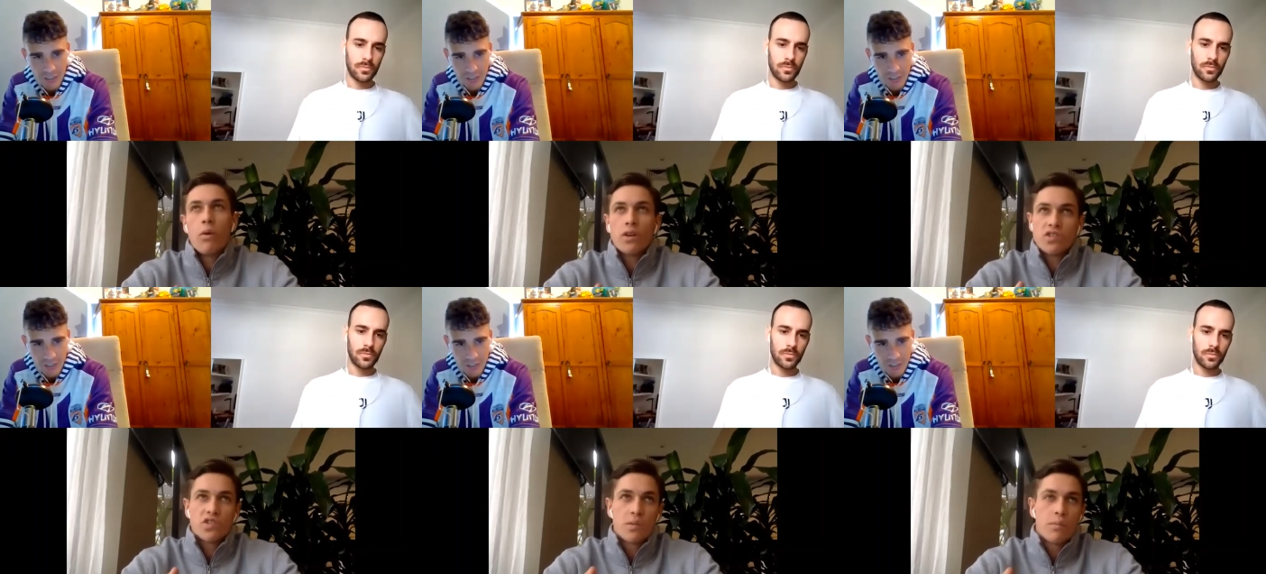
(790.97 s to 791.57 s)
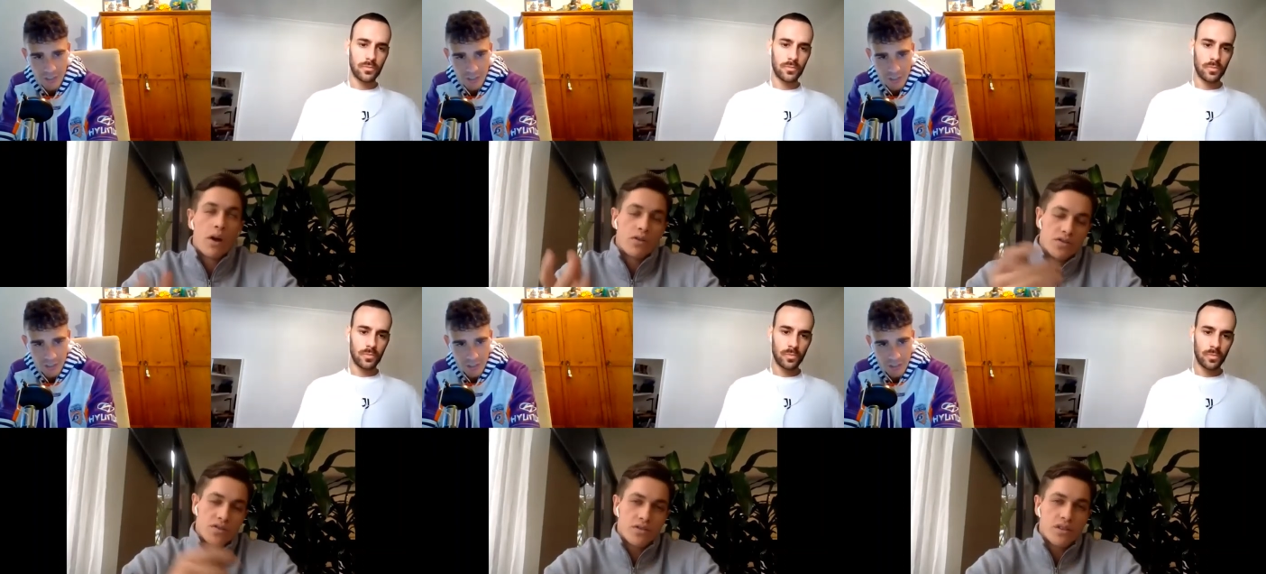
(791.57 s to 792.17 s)
Speaker 1: wasn't
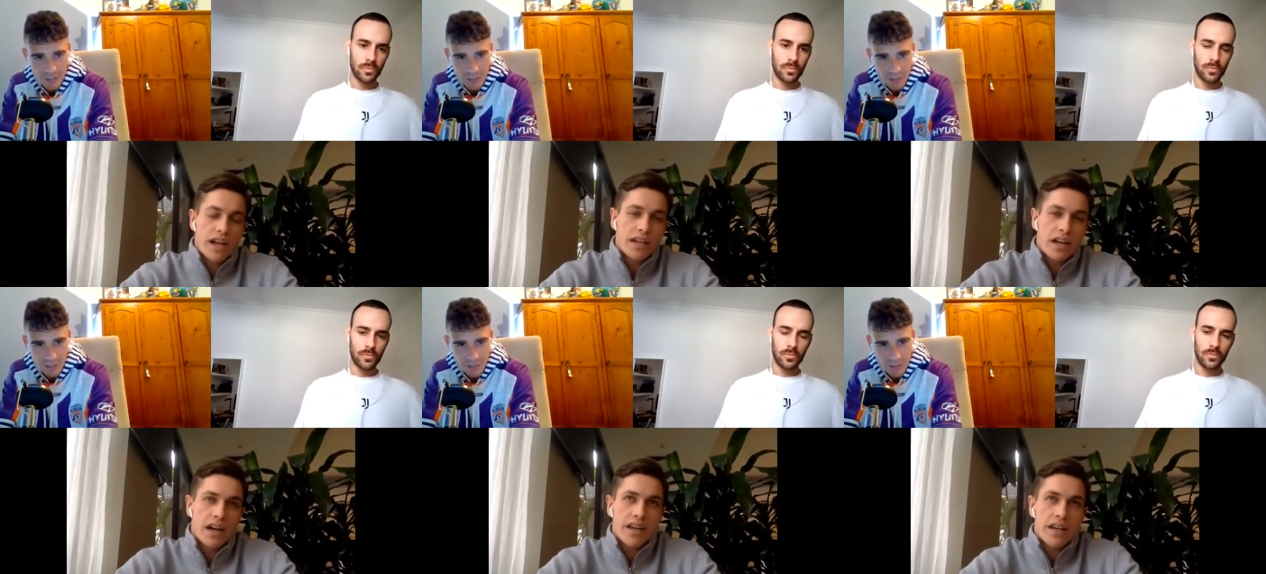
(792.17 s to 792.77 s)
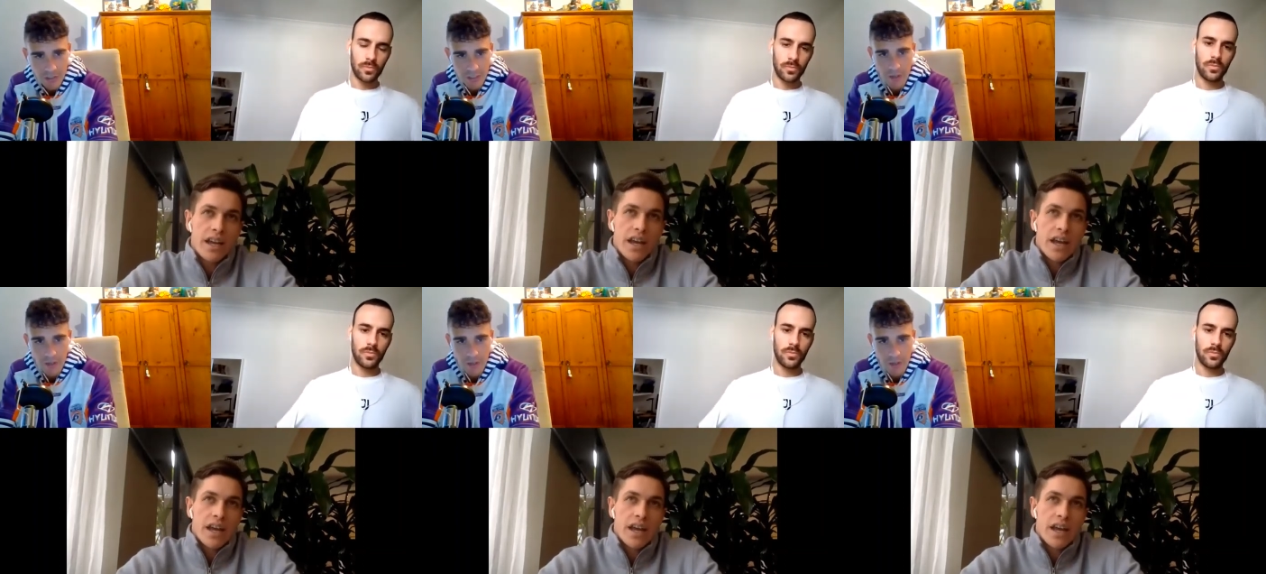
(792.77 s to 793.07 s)
supposed to. Like I, yeah